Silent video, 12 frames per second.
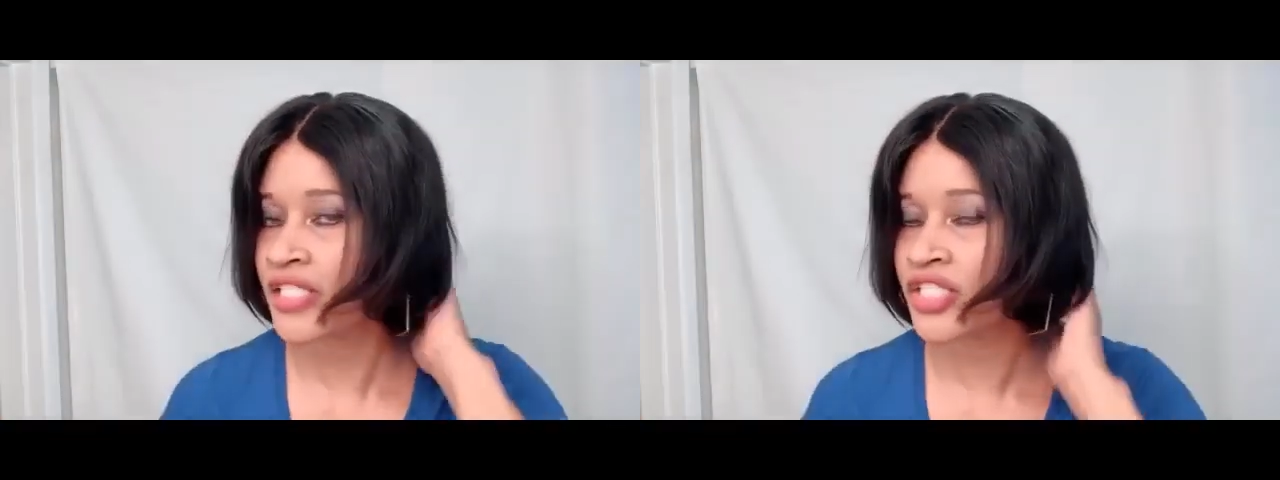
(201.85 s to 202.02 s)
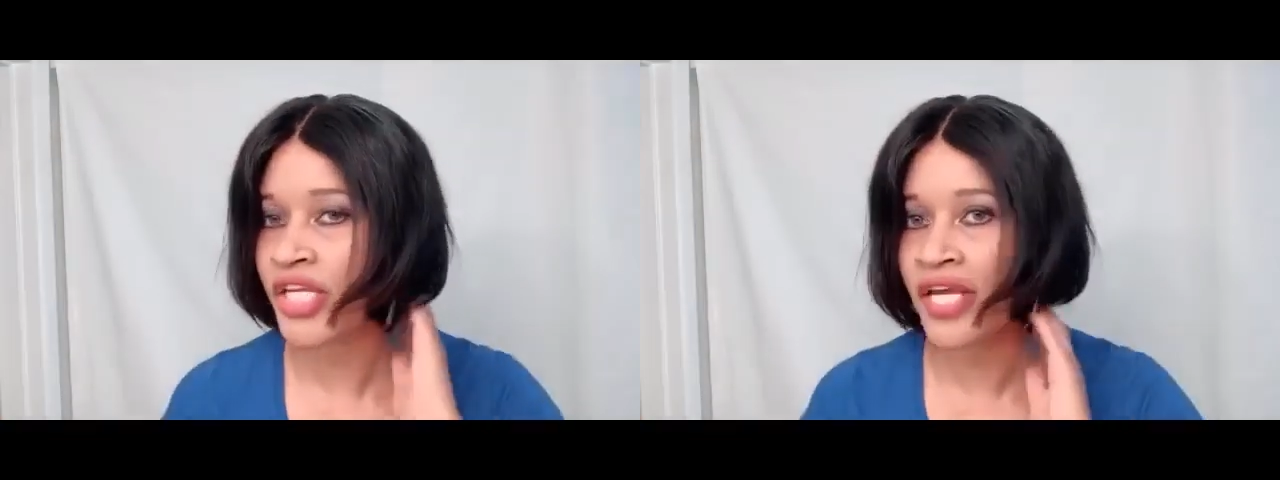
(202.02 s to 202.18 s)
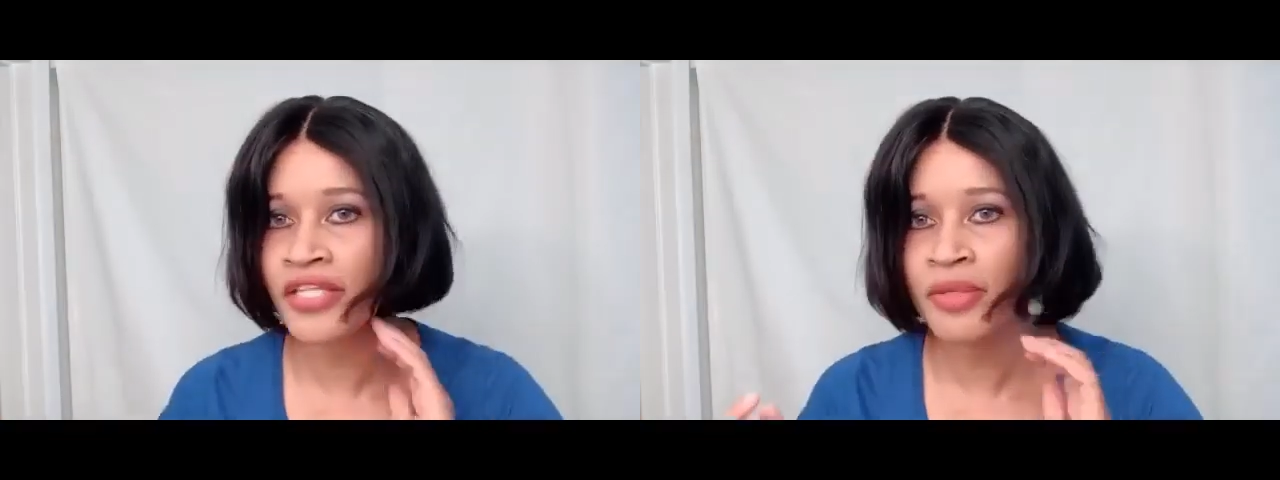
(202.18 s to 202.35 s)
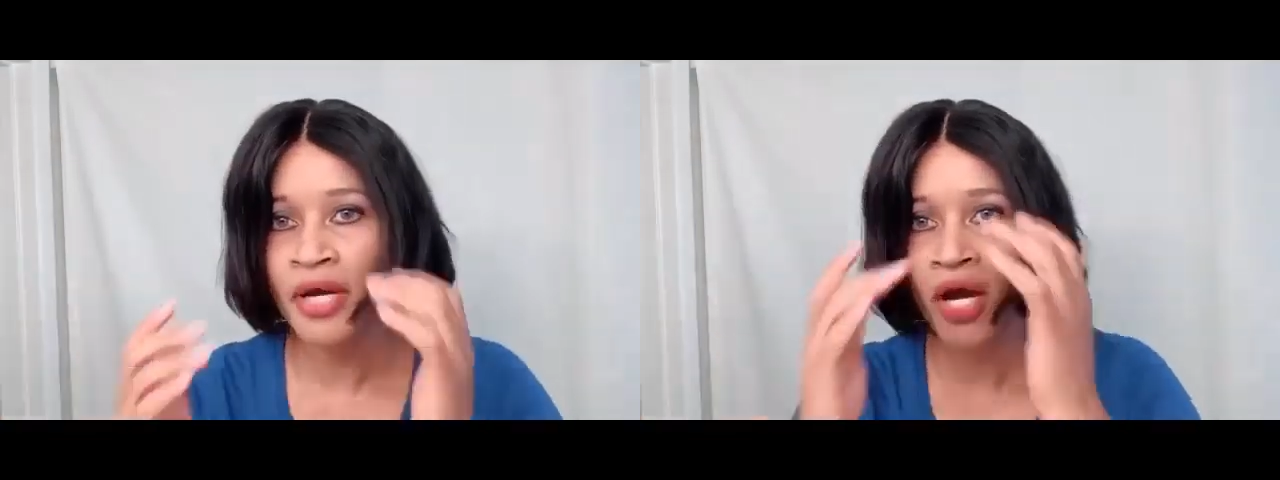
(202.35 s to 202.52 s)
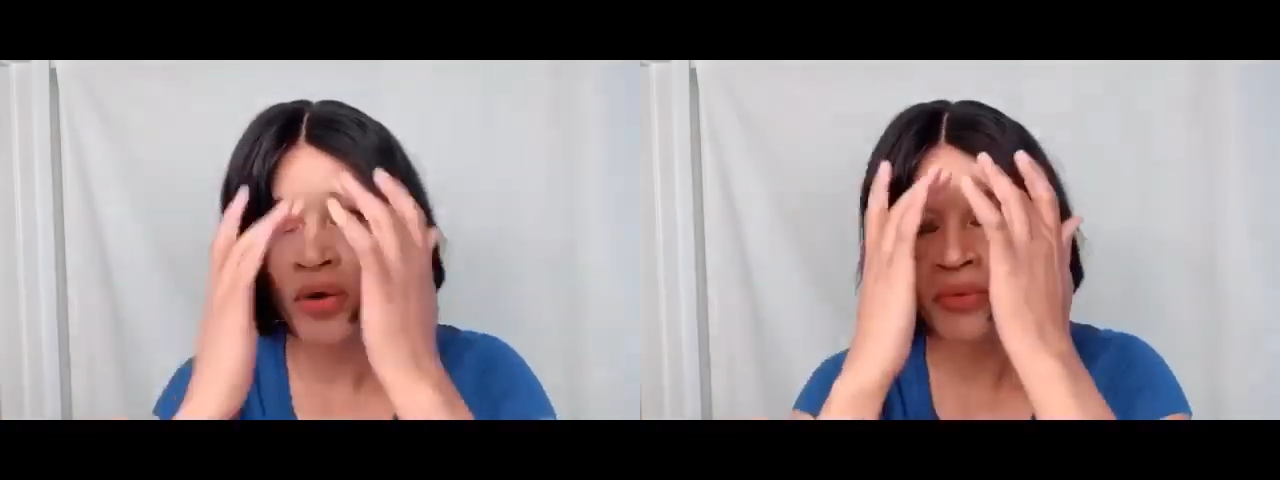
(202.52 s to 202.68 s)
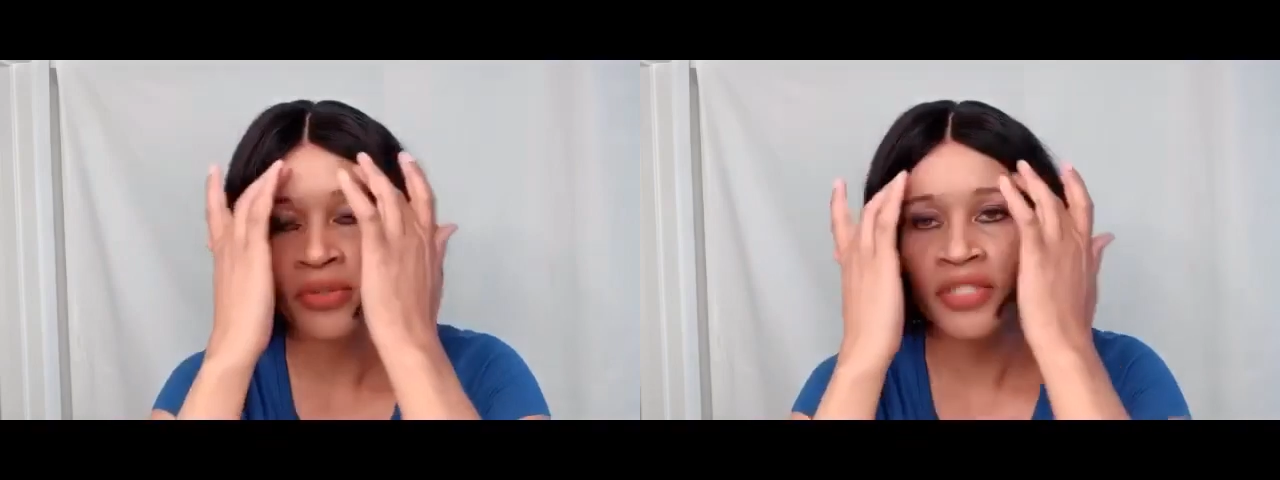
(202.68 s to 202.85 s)
check them
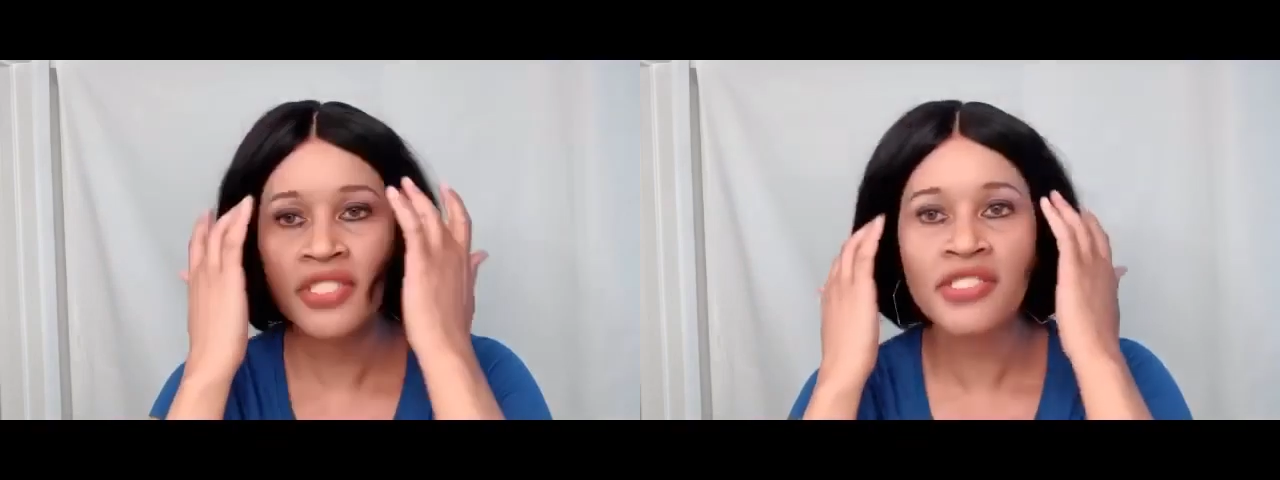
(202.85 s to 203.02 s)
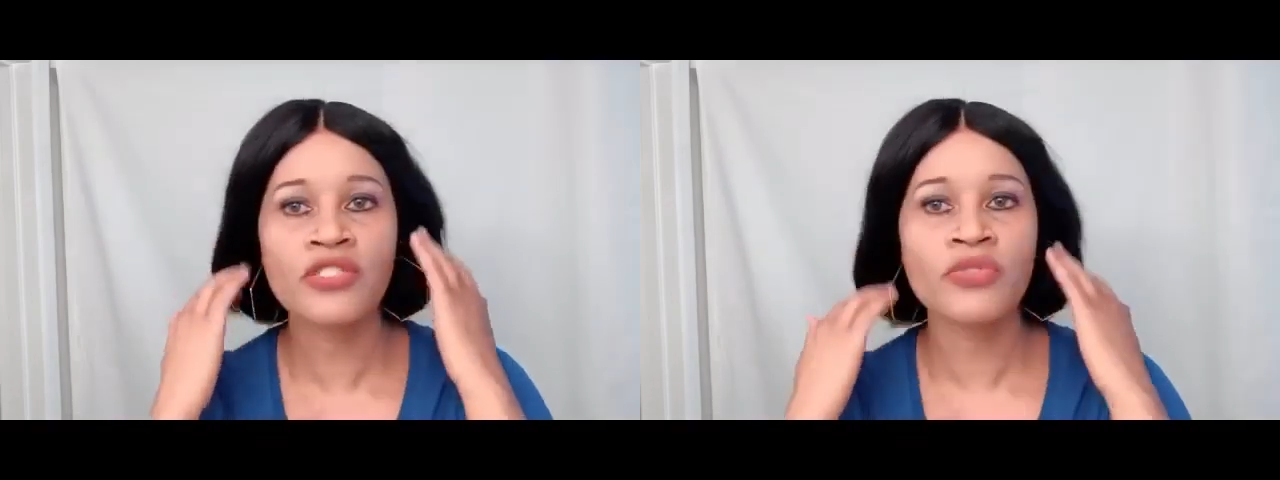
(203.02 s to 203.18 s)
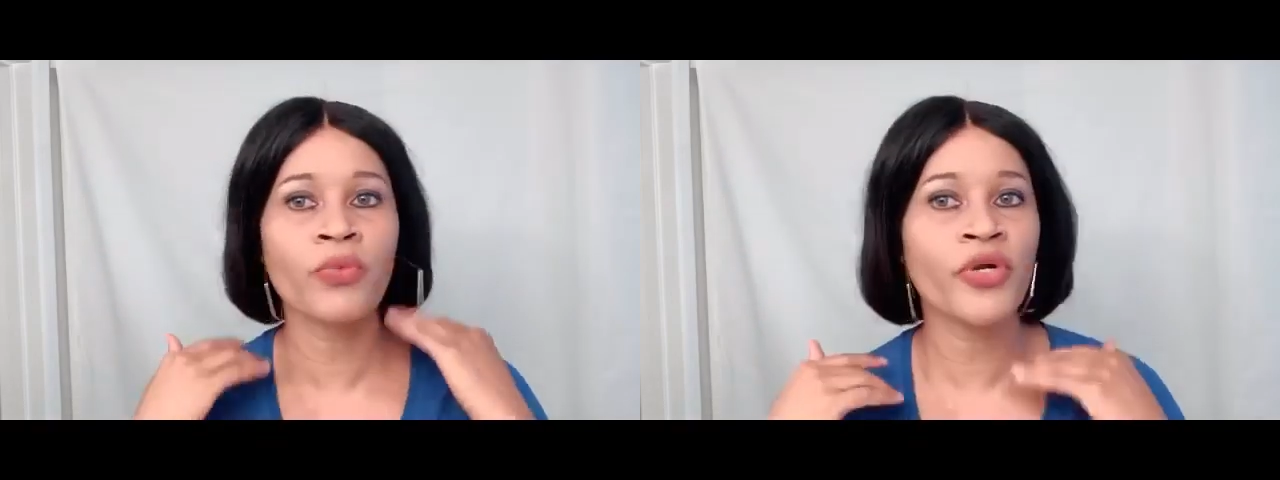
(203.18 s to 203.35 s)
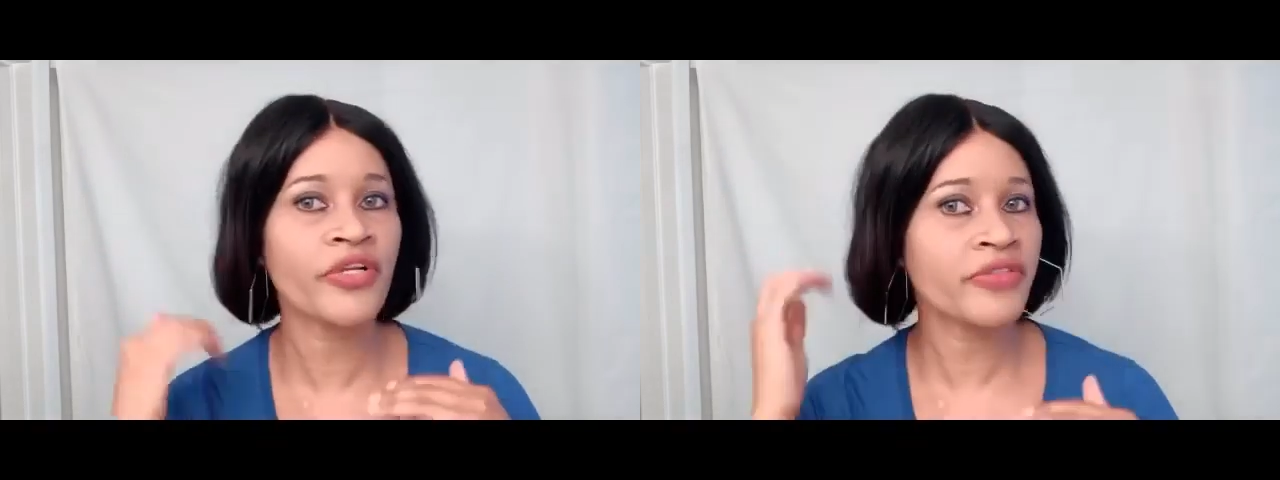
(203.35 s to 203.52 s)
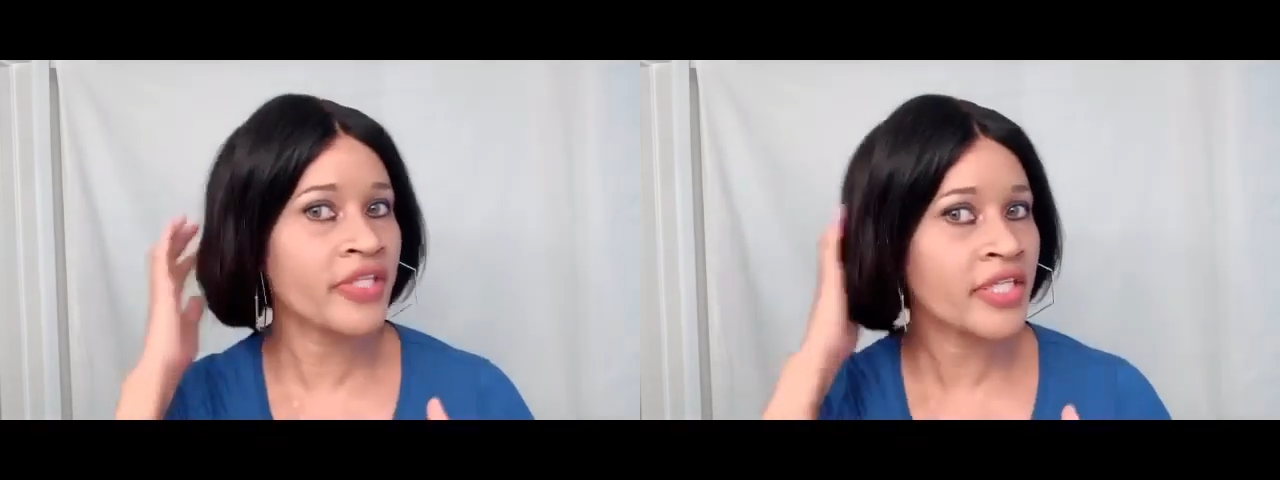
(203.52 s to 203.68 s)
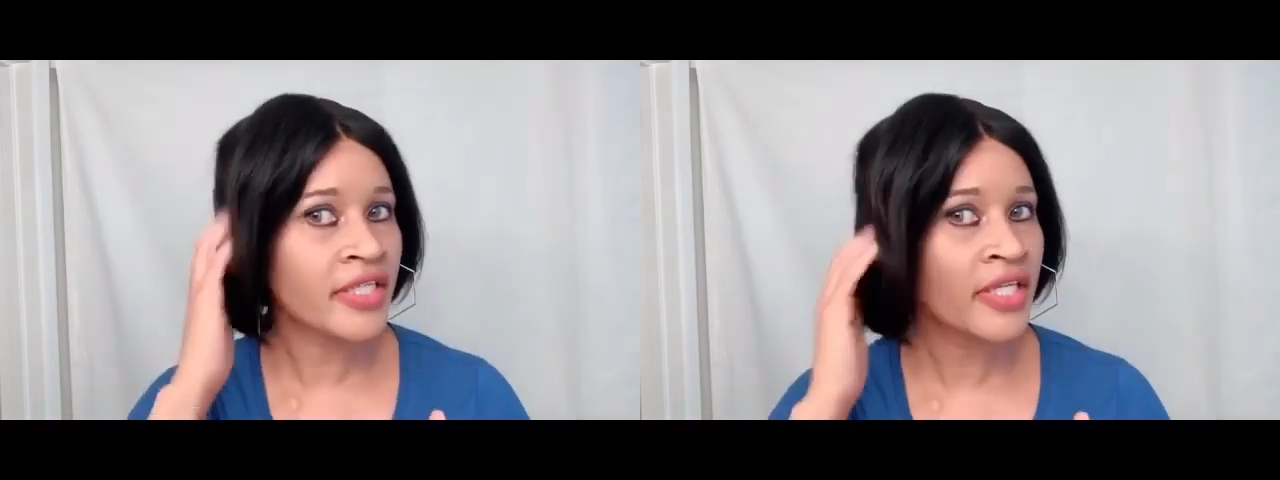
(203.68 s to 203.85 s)
out. This is worth
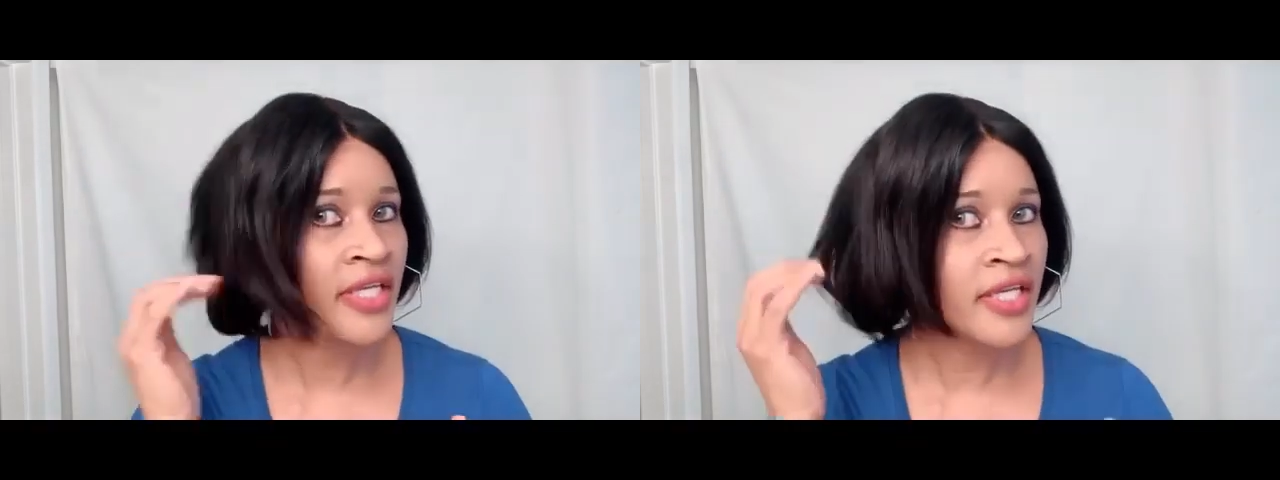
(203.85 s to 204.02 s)
it.